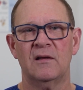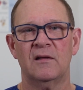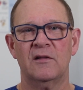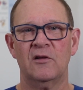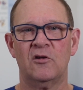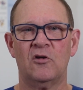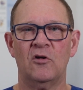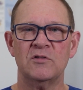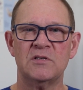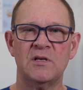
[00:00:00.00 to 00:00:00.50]

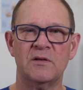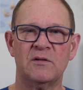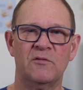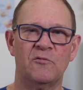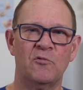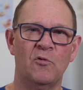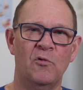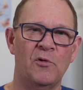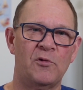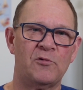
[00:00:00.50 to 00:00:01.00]
The concept
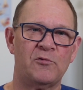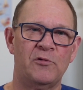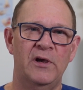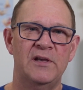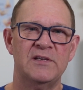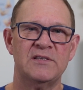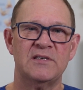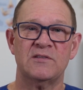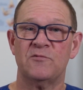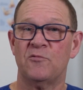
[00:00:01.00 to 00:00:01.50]
of rule of
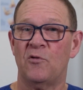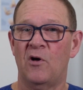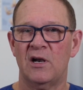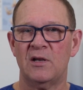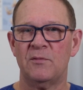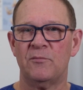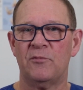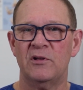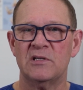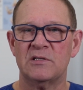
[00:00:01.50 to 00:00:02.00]
threes is a
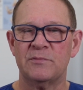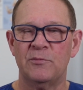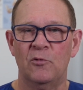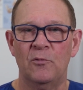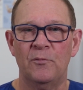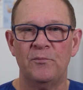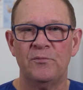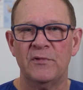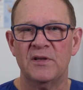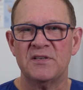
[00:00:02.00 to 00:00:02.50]
writing
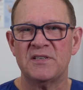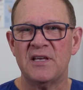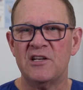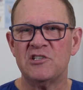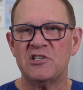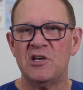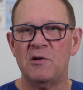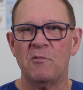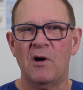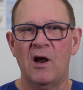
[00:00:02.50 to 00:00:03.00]
principle. It's
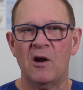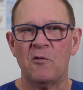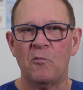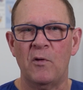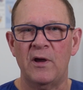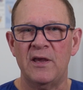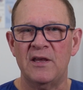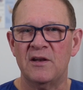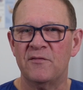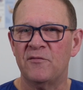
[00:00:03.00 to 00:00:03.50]
actually one
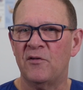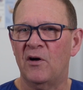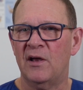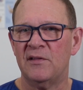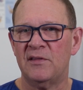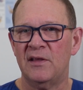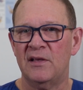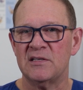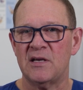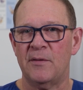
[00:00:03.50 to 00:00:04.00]
where you
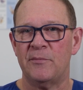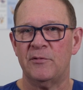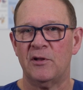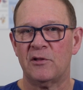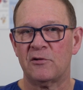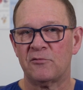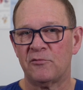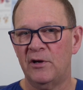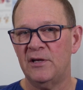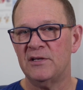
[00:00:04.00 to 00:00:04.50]
divide things up into
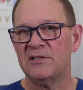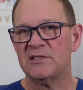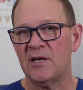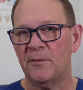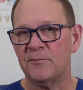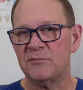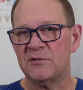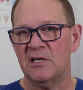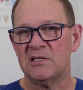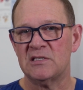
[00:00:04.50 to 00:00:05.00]
three
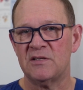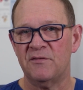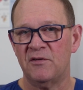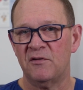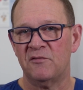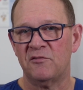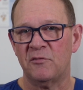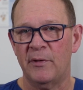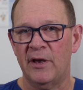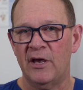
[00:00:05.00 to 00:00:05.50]
subsets of
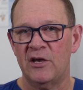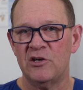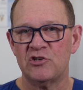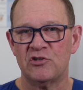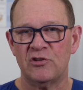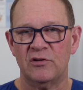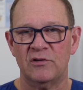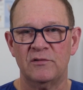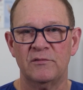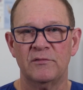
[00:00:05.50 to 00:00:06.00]

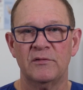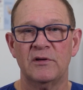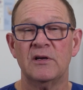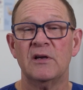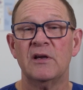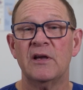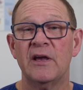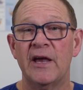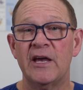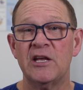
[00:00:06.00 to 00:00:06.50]
information.
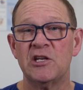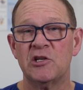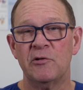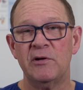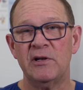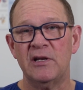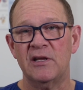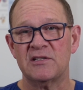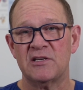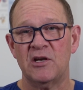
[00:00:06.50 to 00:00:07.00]
In
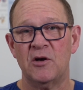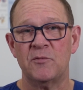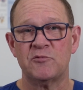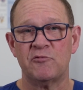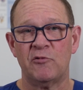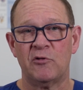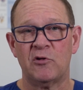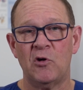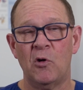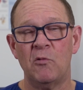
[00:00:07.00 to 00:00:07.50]
doing this, it helps
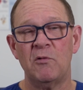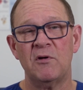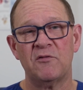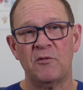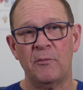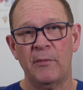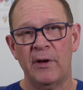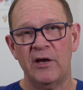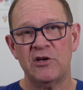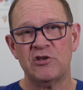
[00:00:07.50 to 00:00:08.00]
you recall
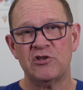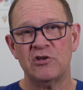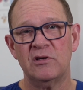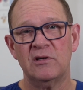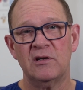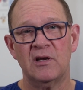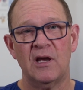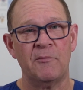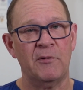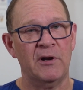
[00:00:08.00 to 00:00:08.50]

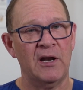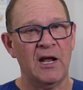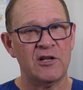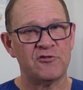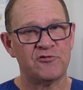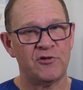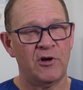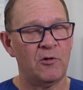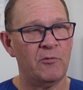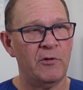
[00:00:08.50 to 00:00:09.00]
information, and when
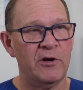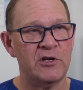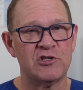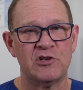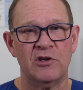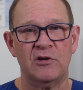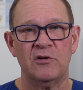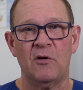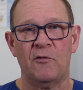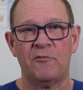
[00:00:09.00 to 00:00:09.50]
answering a
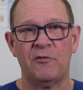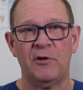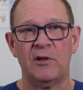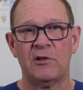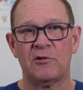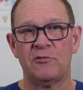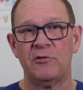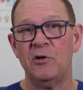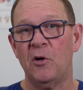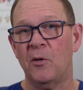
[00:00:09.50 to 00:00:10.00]
question, offering
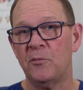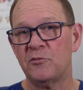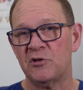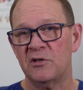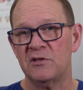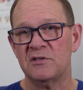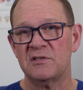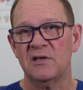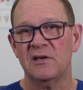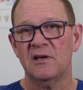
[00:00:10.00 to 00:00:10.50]
three
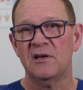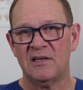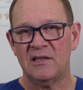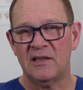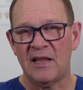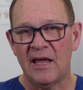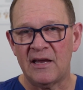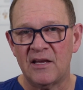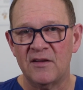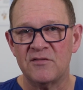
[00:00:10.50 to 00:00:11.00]
options,
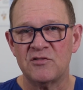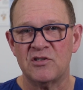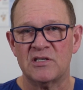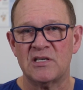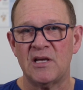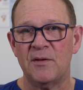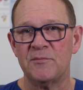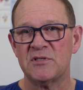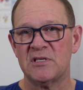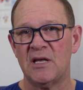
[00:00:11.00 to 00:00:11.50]
that gives you
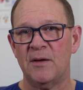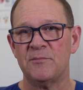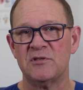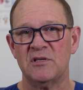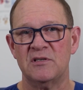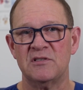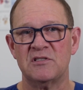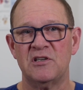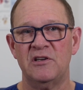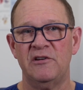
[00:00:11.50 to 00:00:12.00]
some
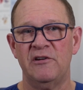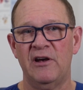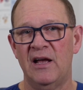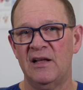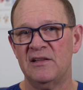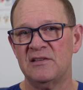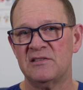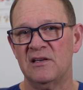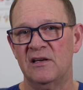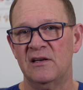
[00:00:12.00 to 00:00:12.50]
substance to your
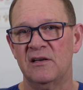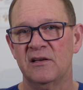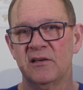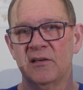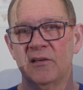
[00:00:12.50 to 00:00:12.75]
answer.